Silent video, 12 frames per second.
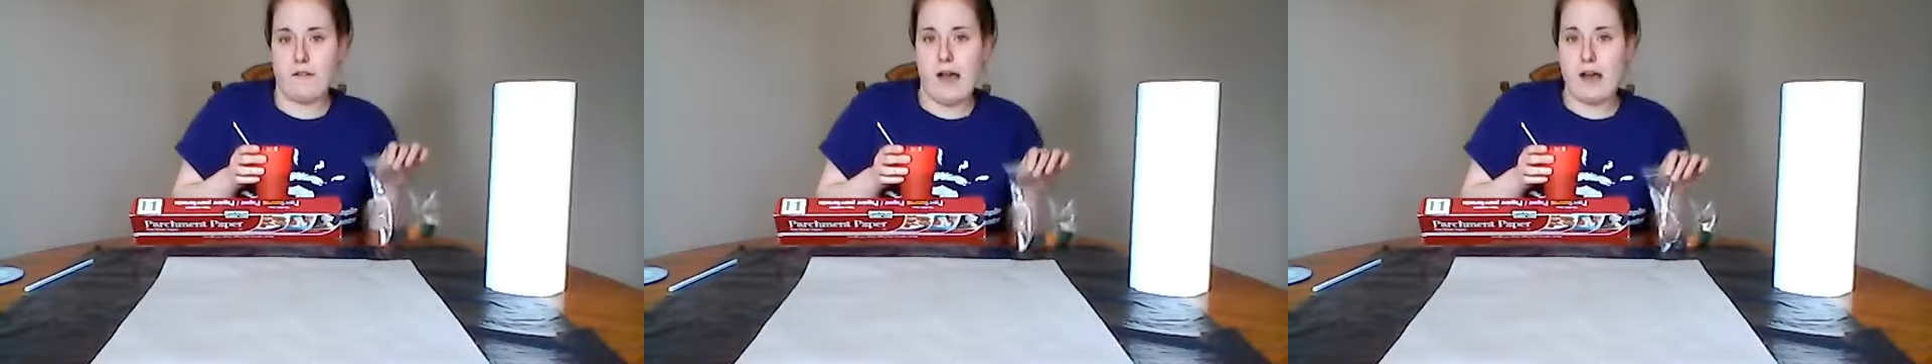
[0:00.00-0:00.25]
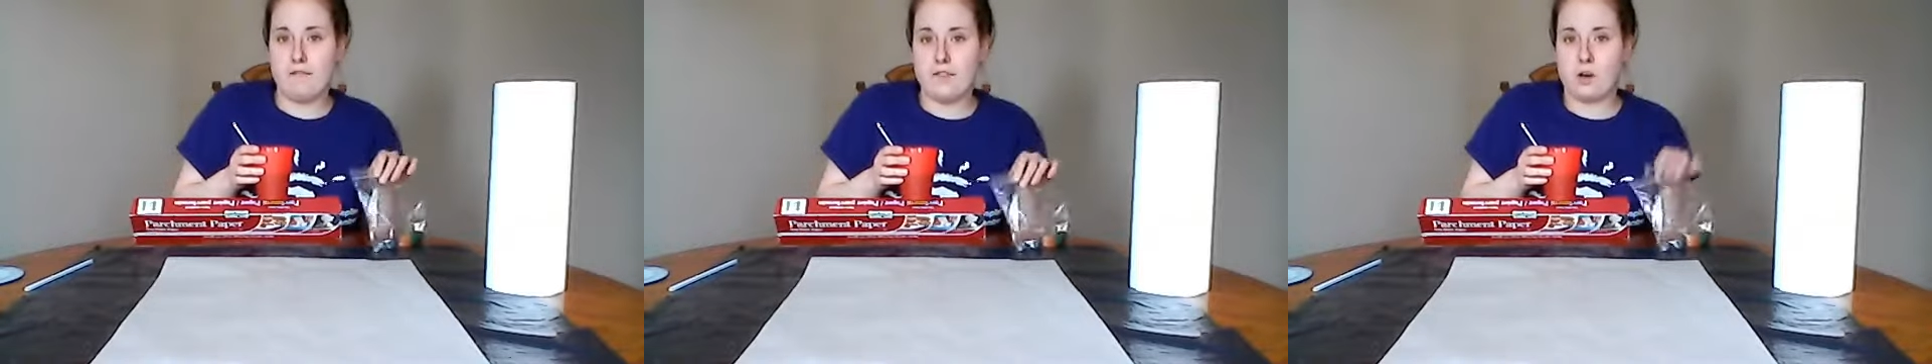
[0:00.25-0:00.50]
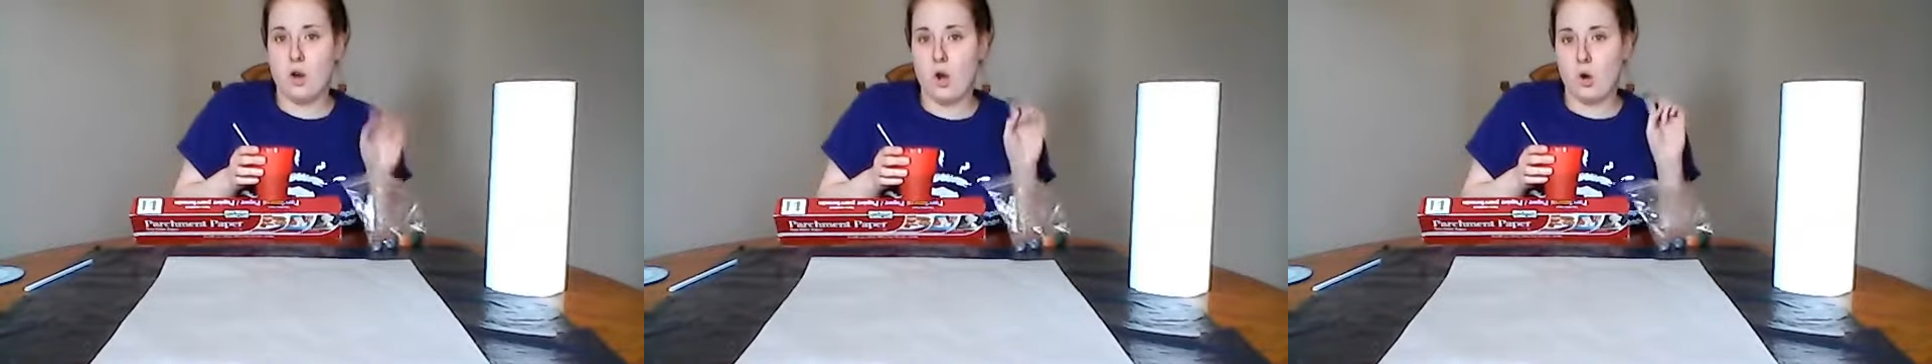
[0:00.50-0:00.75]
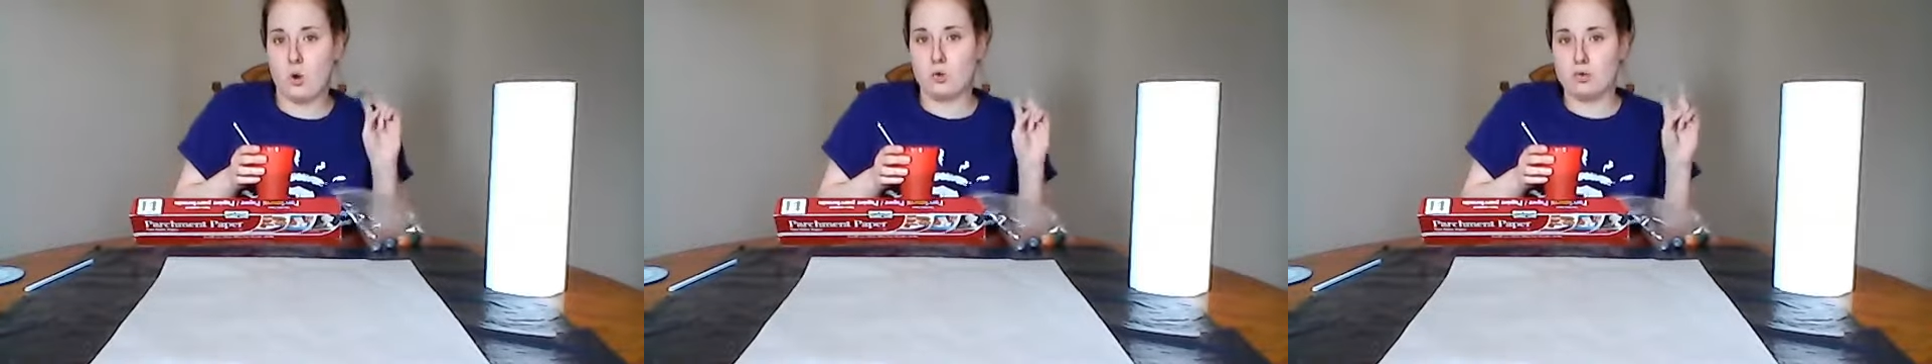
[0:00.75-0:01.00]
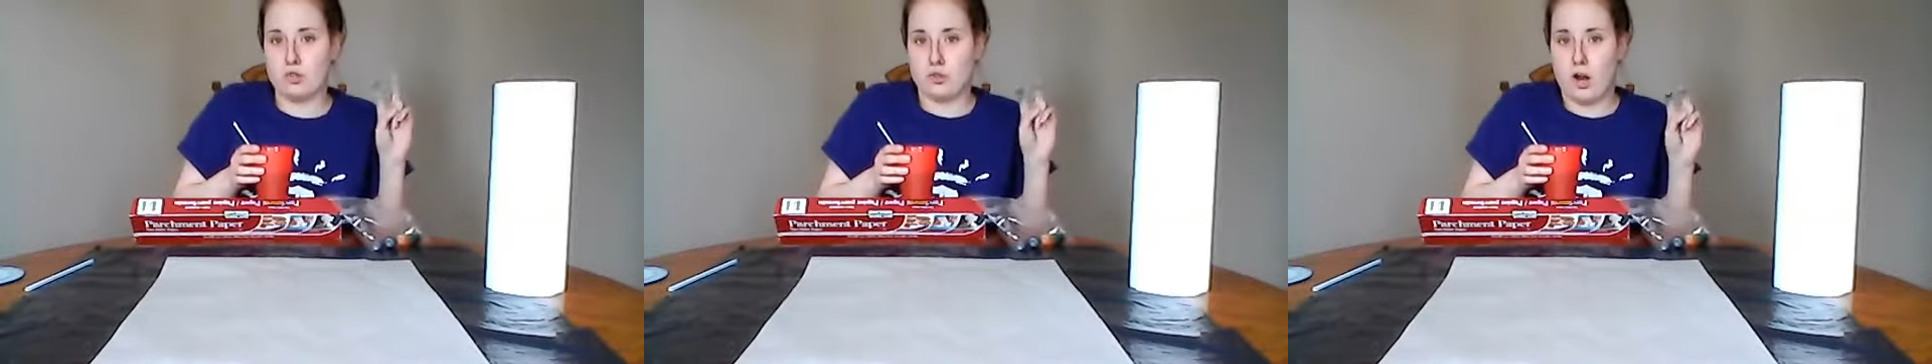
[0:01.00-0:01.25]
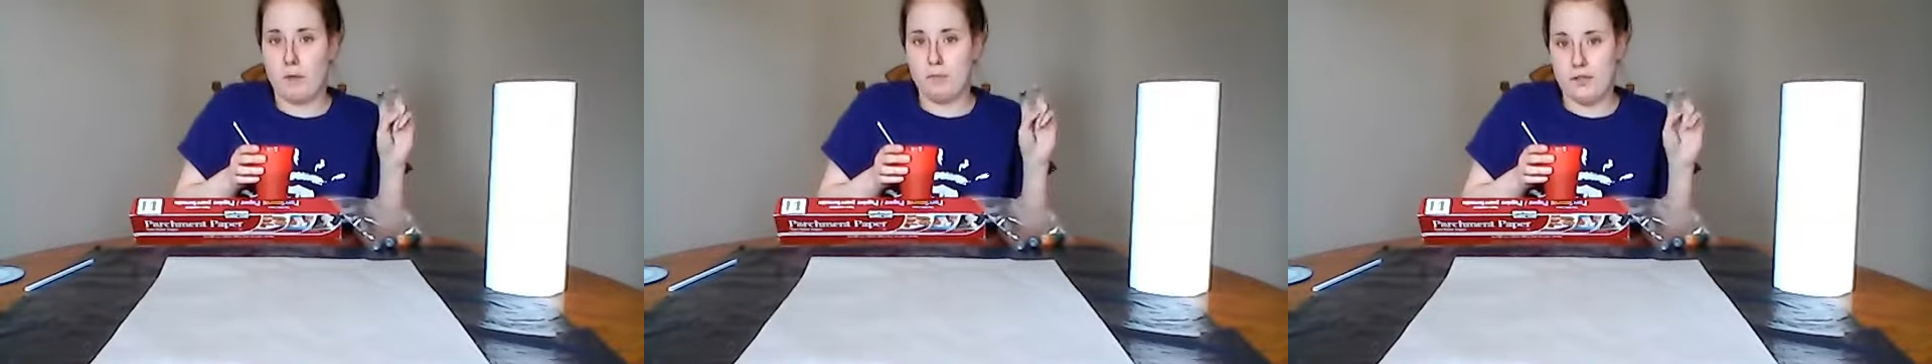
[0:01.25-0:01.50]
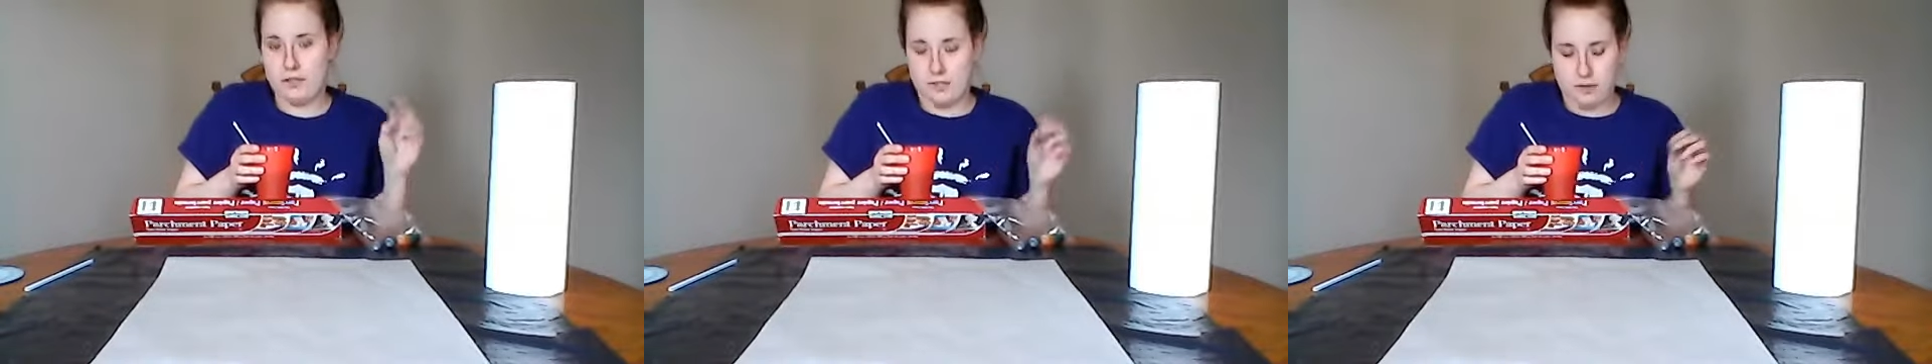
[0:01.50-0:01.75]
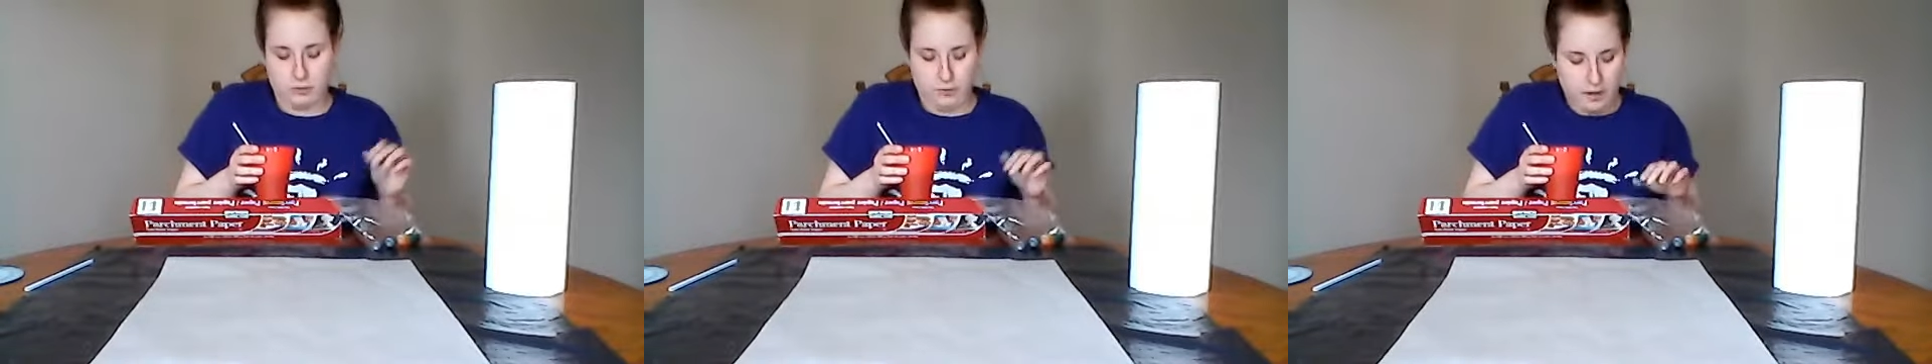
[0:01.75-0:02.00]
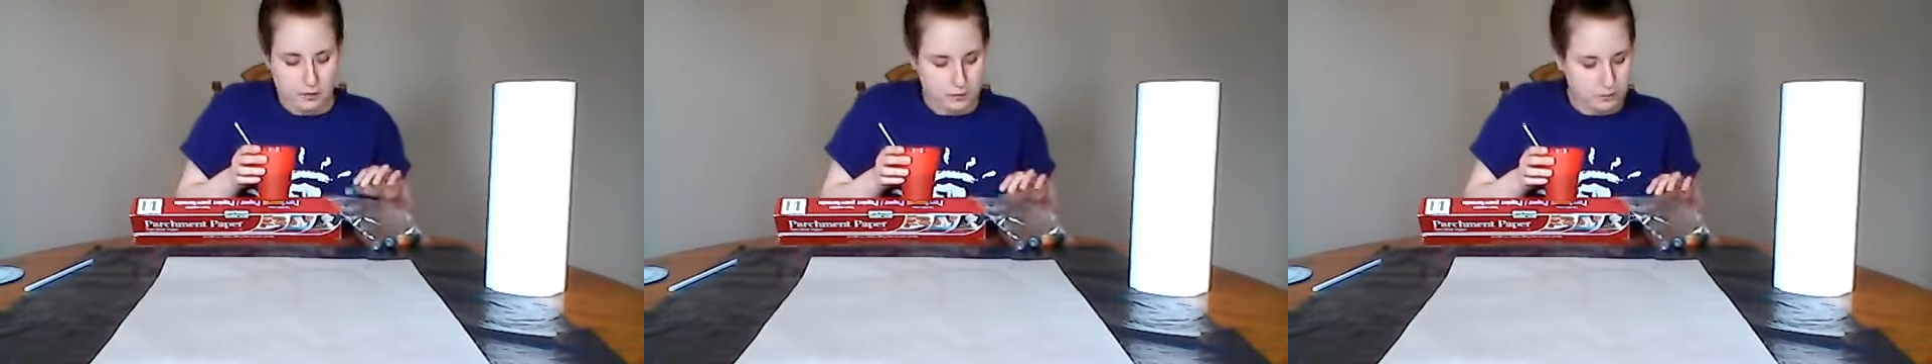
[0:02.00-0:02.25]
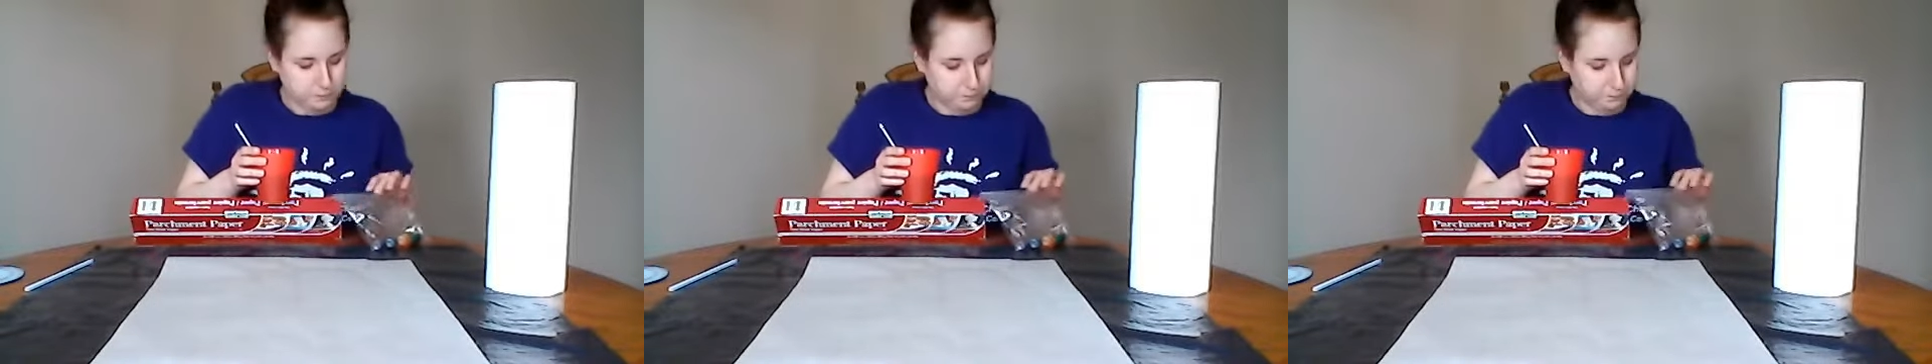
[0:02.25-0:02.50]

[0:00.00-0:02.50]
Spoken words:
have their own droplets in the race.